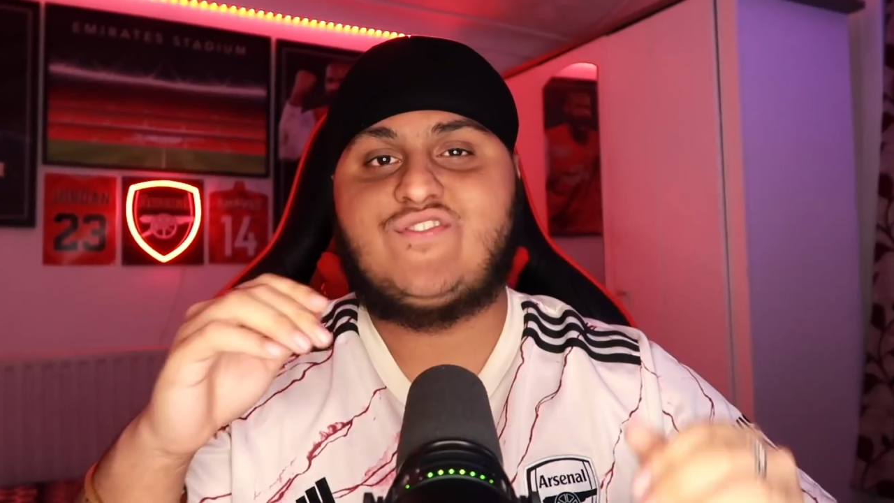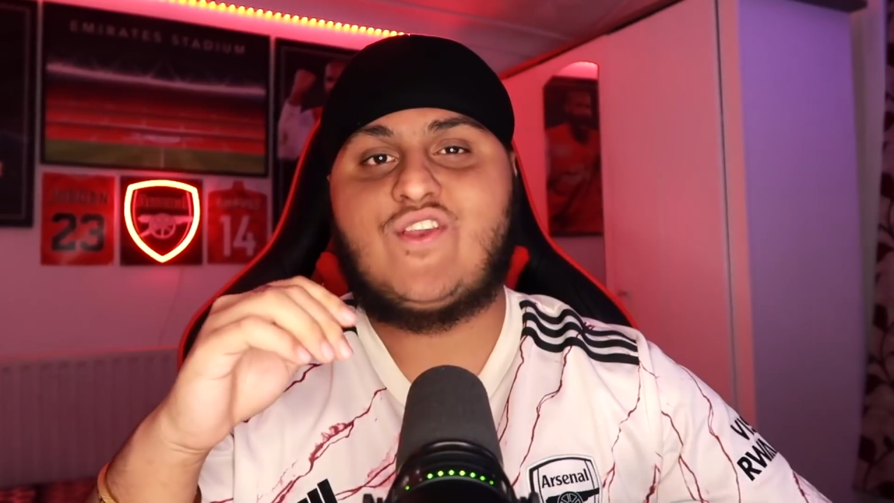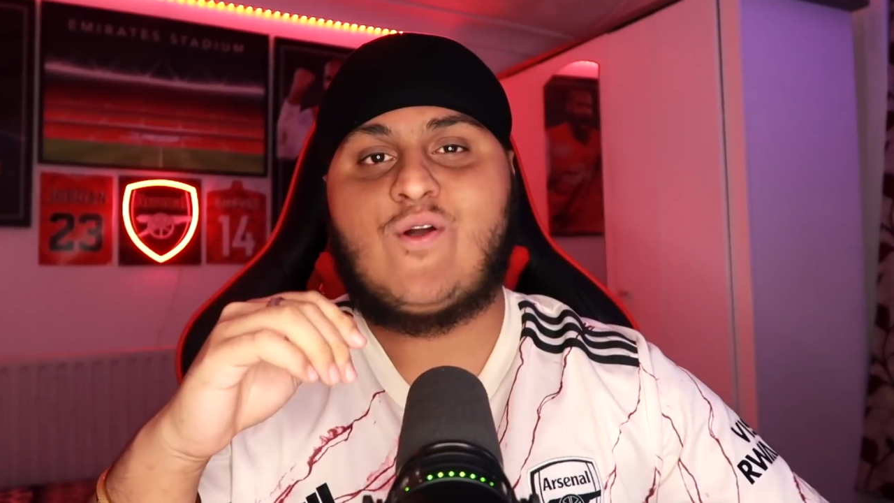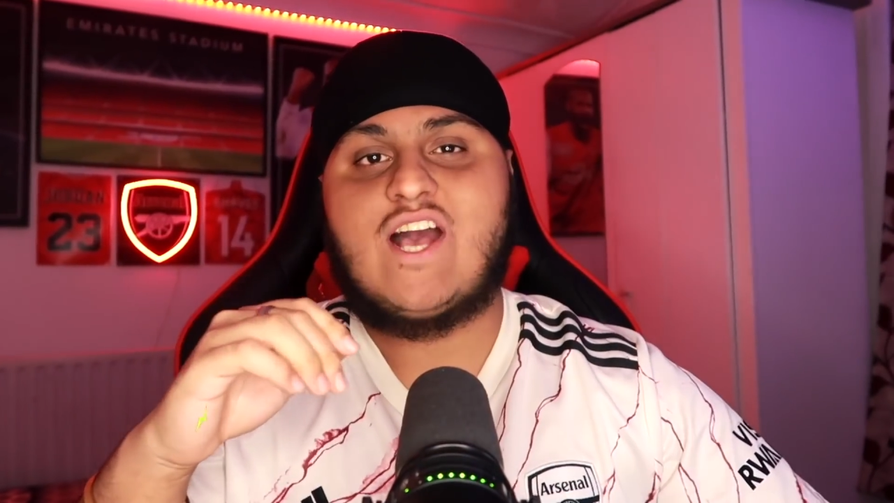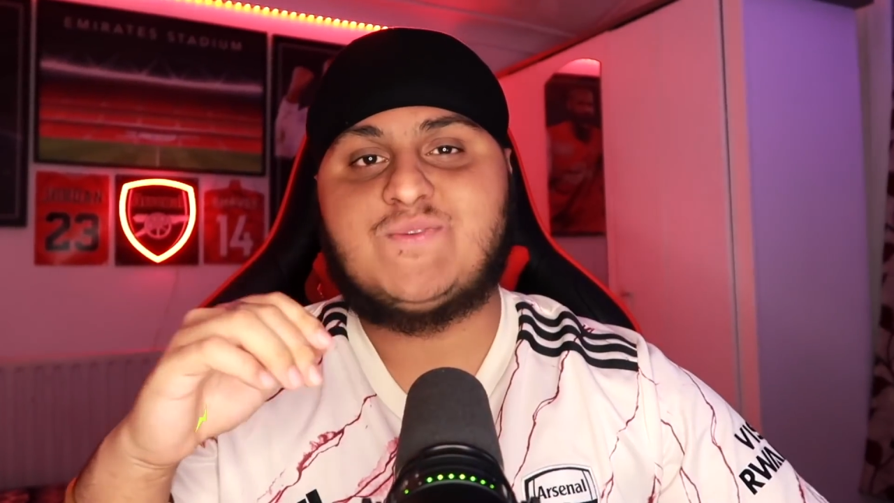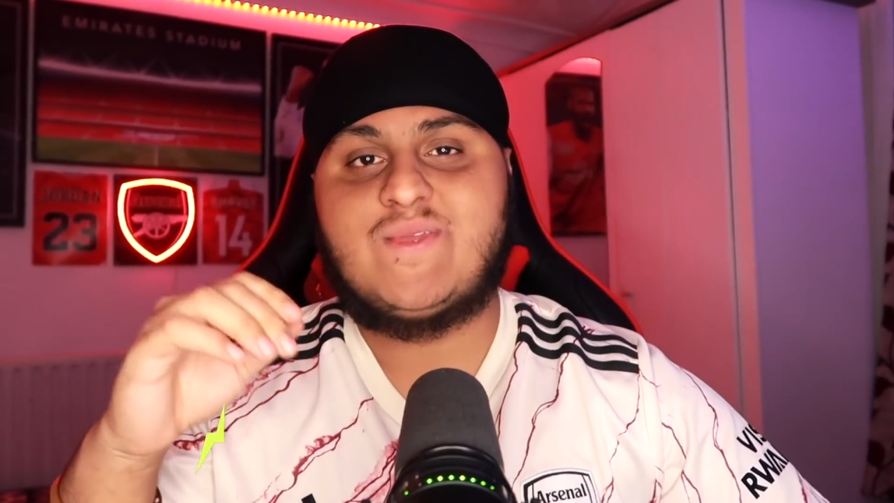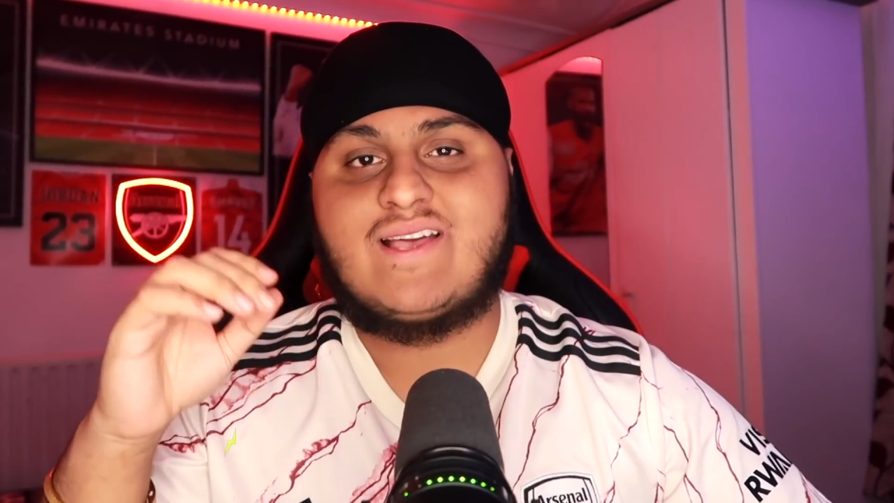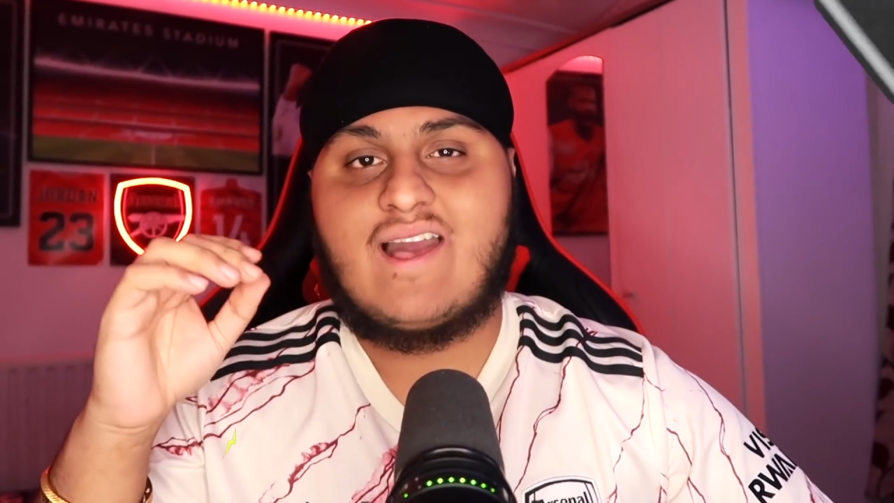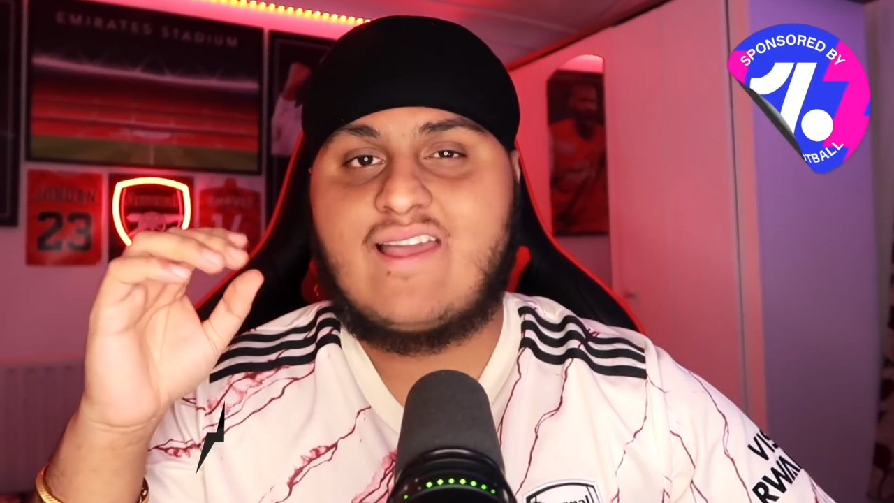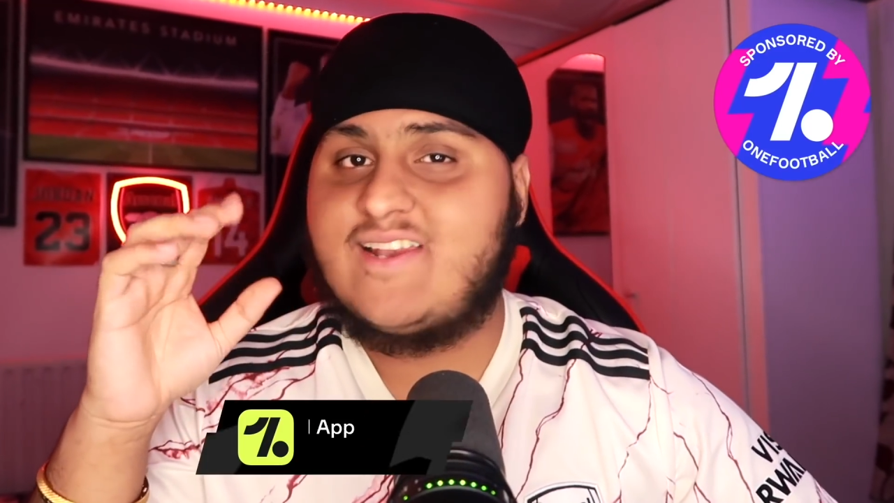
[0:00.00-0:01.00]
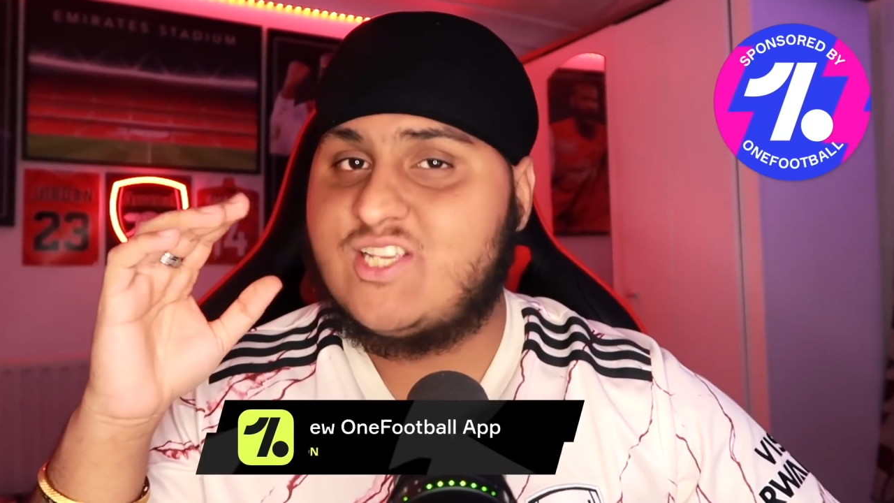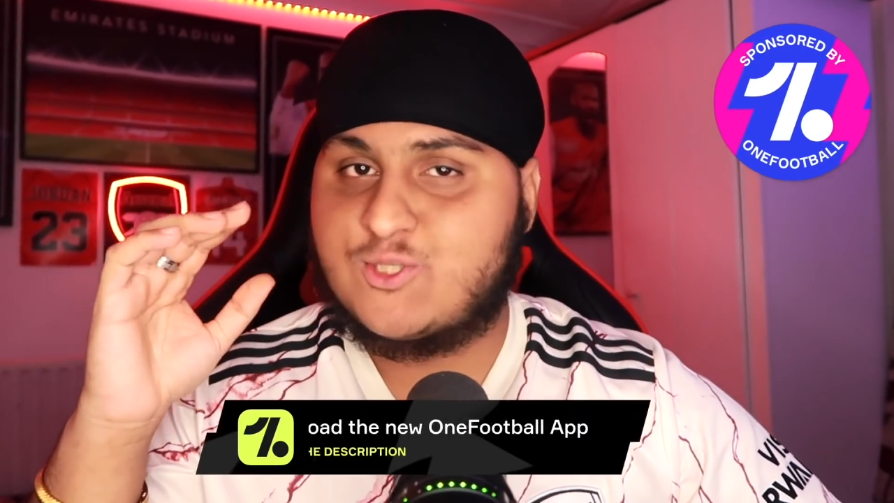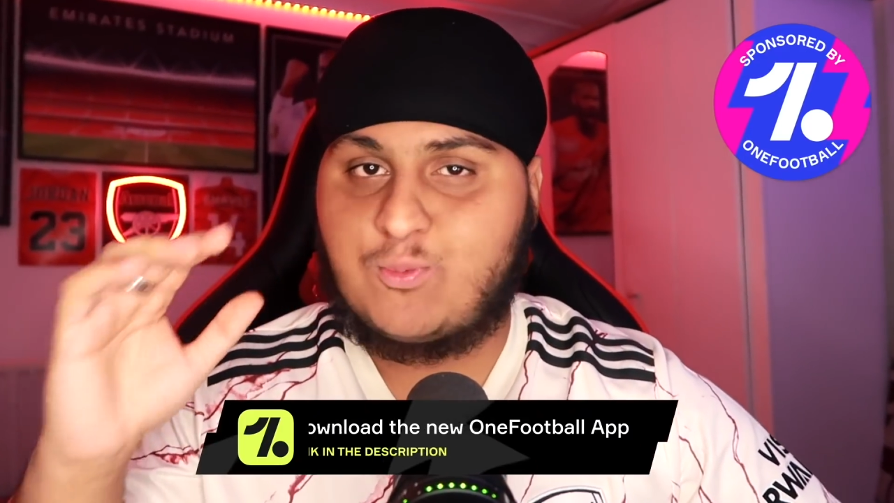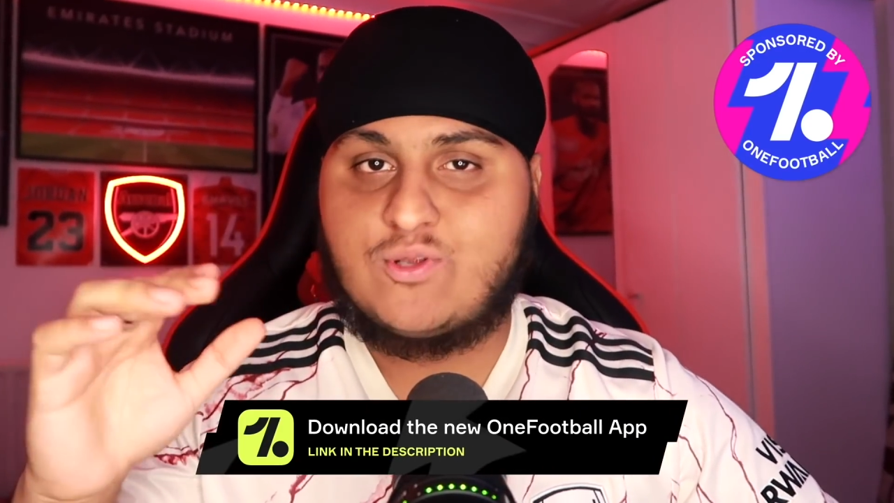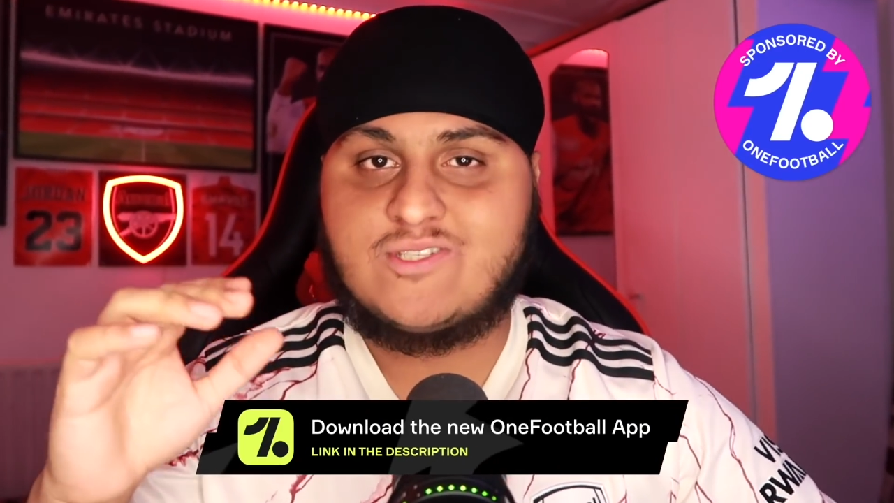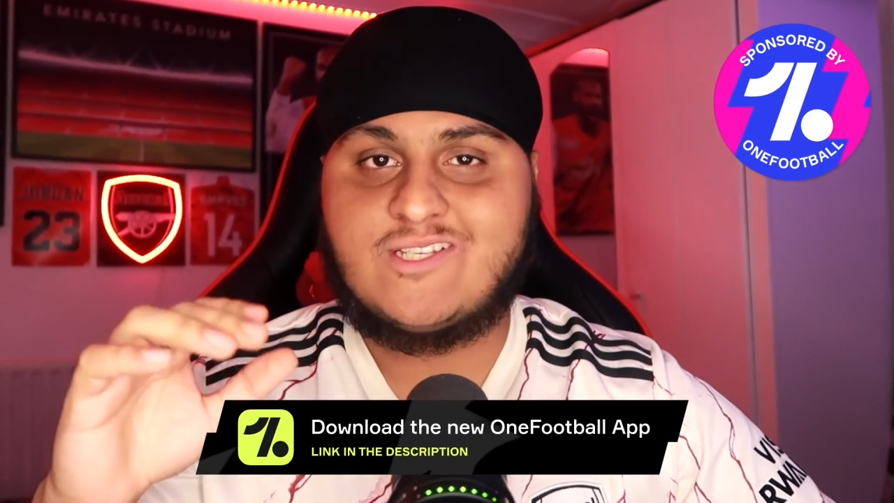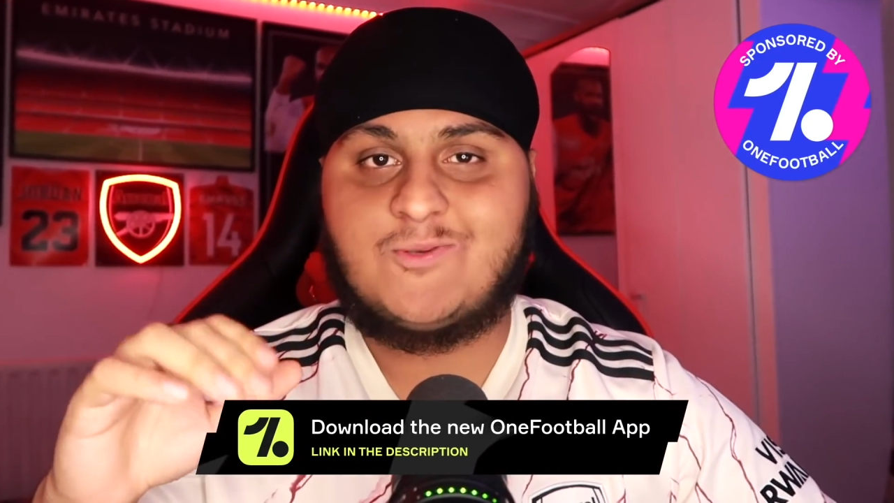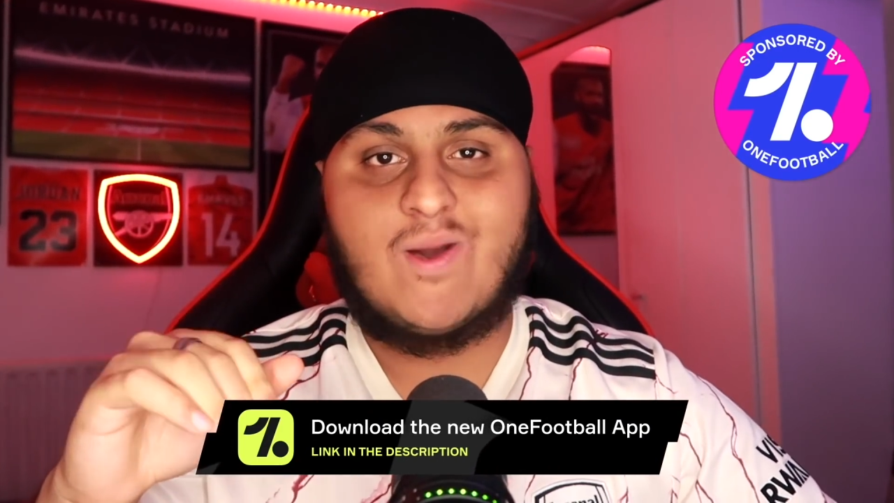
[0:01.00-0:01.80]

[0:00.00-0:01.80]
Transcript: video has been kindly sponsored